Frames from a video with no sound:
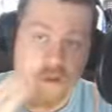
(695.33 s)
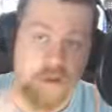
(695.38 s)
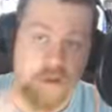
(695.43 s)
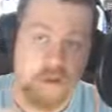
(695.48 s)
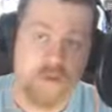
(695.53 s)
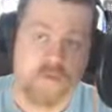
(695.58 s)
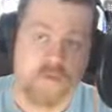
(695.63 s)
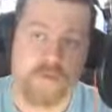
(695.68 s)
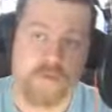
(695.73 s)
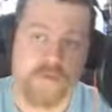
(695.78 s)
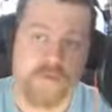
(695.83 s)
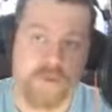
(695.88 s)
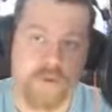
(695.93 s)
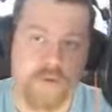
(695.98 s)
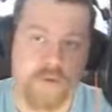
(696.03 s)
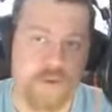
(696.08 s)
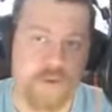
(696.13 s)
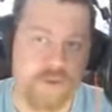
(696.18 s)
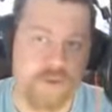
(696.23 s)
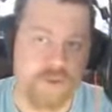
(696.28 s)
for the
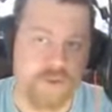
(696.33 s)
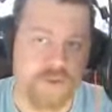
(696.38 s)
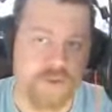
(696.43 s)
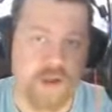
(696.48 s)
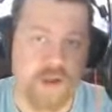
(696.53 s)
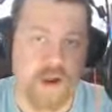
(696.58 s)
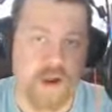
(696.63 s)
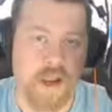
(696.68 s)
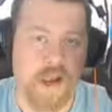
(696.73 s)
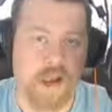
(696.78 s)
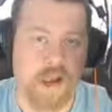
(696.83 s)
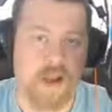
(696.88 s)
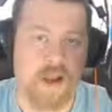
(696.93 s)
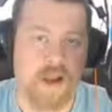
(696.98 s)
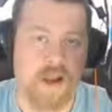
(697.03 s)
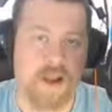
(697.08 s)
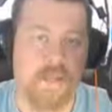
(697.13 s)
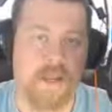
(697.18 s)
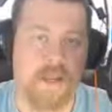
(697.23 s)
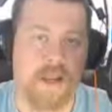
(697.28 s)
Focusrite. I
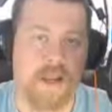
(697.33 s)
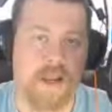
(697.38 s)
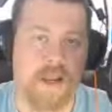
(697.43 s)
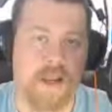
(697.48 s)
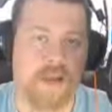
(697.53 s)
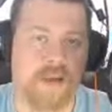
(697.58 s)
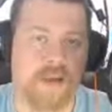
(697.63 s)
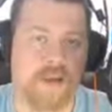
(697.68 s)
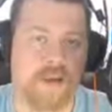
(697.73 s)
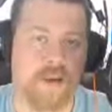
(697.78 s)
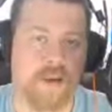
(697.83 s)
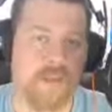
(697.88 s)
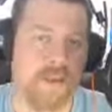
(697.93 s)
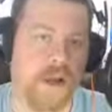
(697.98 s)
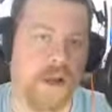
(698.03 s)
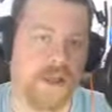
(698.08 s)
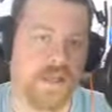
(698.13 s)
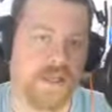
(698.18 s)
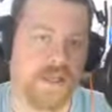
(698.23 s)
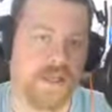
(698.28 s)
paid about
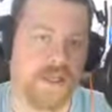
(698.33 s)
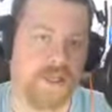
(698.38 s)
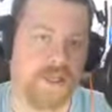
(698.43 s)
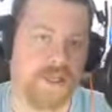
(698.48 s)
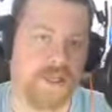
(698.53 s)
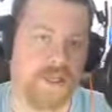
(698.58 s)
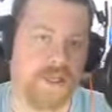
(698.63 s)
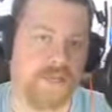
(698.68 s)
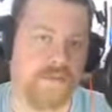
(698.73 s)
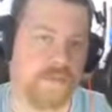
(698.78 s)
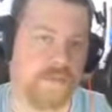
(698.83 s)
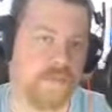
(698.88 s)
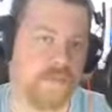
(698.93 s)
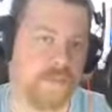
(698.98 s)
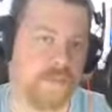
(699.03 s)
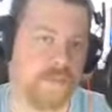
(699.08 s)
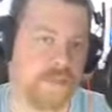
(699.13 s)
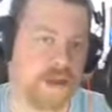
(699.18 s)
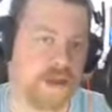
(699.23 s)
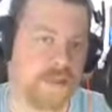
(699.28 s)
$60 for the
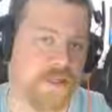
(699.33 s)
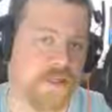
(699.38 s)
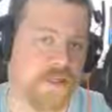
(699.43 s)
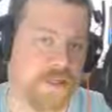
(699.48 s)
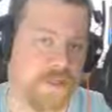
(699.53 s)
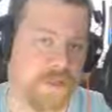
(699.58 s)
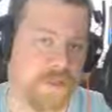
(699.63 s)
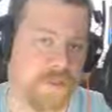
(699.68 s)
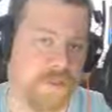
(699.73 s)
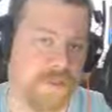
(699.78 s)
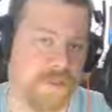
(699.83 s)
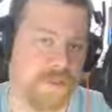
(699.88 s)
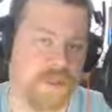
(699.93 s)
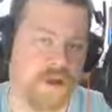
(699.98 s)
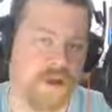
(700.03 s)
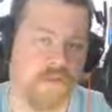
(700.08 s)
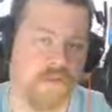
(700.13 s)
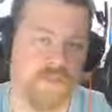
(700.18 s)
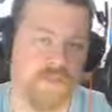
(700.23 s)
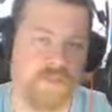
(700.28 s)
mic setup
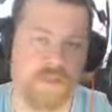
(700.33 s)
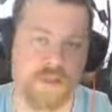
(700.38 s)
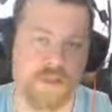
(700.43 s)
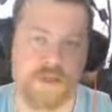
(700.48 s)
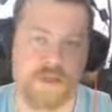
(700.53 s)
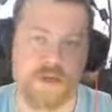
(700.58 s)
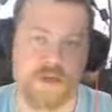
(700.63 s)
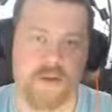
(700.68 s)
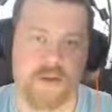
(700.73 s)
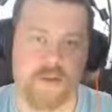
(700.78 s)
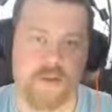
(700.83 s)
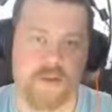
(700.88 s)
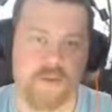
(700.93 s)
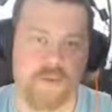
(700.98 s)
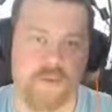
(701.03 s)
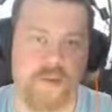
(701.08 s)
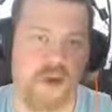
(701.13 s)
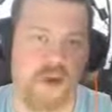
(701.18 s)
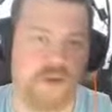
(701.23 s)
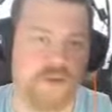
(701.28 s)
itself, plus another
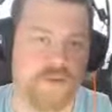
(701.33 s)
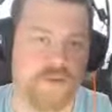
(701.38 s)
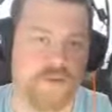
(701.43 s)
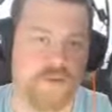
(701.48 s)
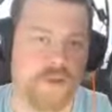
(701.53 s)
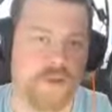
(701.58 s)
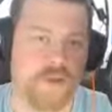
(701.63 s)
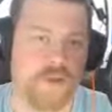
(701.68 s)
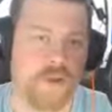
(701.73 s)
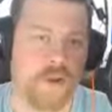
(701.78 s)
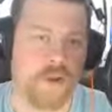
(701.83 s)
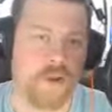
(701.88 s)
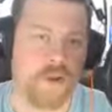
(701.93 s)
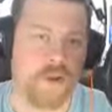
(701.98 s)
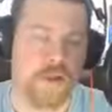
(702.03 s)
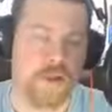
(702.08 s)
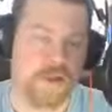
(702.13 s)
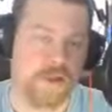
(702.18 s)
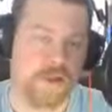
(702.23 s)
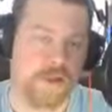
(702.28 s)
$12. So
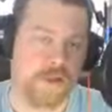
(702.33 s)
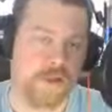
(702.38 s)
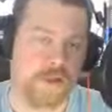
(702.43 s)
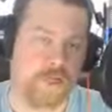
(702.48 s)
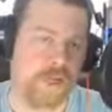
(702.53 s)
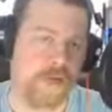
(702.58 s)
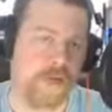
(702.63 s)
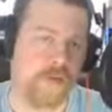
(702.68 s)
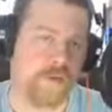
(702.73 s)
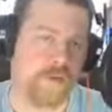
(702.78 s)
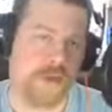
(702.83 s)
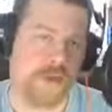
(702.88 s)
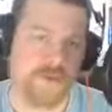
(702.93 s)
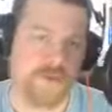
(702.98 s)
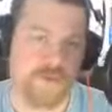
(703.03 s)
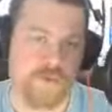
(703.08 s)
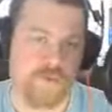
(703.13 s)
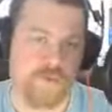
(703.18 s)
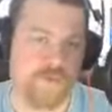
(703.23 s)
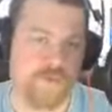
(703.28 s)
you're looking at around
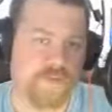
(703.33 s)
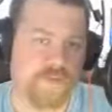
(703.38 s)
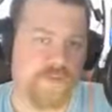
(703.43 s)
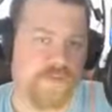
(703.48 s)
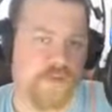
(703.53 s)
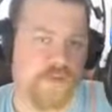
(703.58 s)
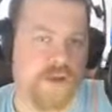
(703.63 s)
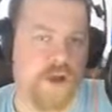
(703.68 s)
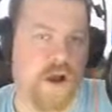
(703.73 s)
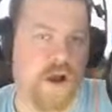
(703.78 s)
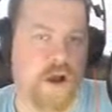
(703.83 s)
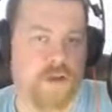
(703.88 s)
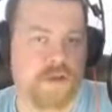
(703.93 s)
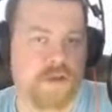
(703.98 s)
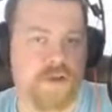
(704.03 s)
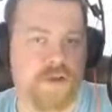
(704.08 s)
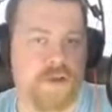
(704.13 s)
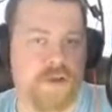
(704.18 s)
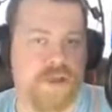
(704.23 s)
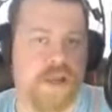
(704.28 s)

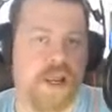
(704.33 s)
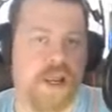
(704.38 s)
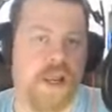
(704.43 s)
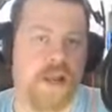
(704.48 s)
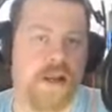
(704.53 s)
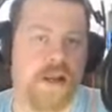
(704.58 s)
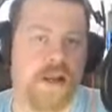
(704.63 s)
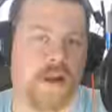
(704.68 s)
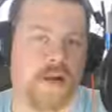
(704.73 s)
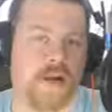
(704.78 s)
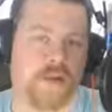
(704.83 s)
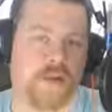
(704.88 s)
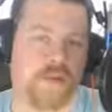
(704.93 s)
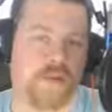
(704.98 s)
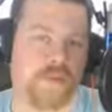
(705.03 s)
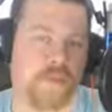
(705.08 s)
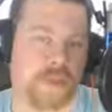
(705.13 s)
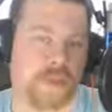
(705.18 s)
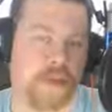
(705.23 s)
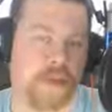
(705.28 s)
$250, and that'll give you
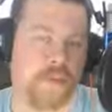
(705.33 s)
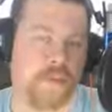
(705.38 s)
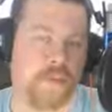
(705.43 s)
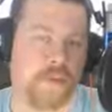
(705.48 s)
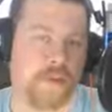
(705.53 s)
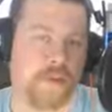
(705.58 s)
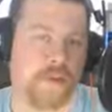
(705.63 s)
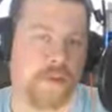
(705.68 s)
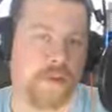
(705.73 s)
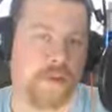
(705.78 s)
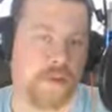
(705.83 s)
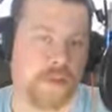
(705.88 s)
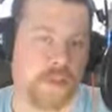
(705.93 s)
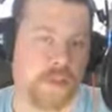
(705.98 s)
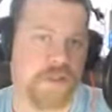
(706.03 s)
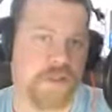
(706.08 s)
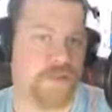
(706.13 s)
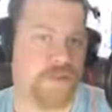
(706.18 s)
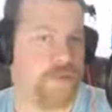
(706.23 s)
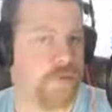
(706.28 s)
the capability to
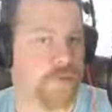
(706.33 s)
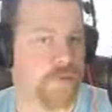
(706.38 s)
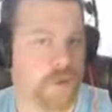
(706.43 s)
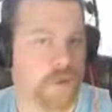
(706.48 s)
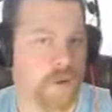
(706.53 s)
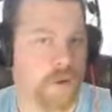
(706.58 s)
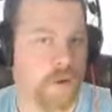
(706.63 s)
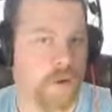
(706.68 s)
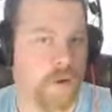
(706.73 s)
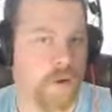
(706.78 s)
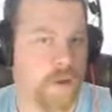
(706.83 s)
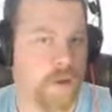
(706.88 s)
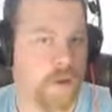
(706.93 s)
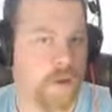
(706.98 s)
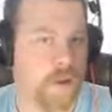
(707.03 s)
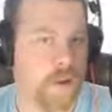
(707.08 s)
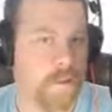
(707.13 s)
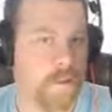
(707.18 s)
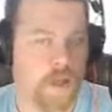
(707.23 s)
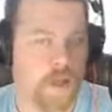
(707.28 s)
do your
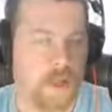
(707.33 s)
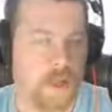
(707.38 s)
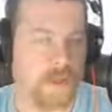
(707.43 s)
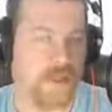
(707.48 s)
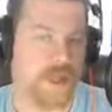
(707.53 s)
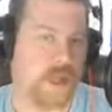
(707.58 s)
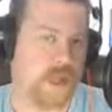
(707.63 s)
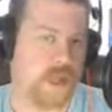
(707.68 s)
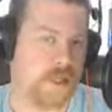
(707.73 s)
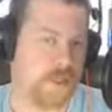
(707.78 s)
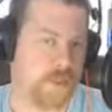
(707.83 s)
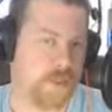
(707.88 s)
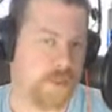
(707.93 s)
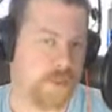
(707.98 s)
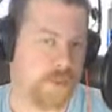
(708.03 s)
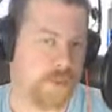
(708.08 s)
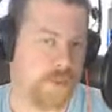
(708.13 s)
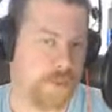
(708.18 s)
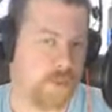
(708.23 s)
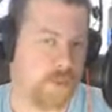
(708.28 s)
podcast or
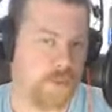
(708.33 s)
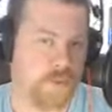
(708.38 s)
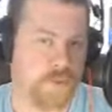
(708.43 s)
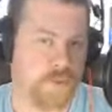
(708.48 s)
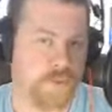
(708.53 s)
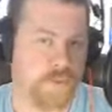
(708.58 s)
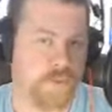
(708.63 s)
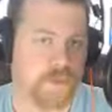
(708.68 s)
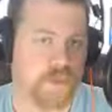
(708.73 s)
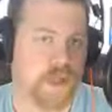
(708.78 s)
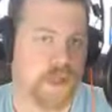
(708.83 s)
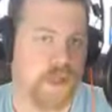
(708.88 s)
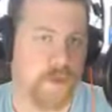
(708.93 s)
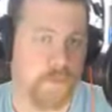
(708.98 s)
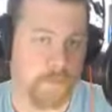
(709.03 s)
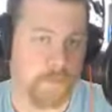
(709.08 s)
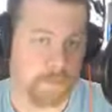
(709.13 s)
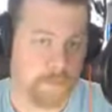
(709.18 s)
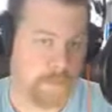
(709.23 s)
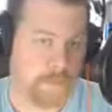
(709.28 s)
your YouTube channel
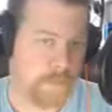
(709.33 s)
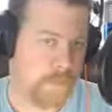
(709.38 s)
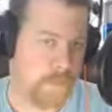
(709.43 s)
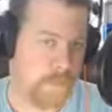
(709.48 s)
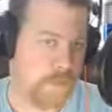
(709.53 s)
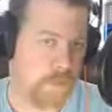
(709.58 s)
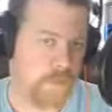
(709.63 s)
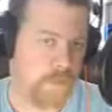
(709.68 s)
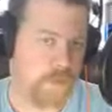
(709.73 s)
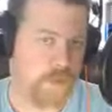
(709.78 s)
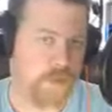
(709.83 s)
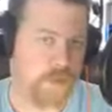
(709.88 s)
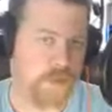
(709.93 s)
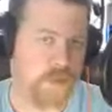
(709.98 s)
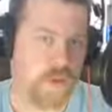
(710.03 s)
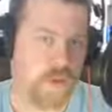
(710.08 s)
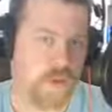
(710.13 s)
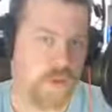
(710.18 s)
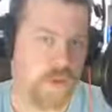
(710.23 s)
with good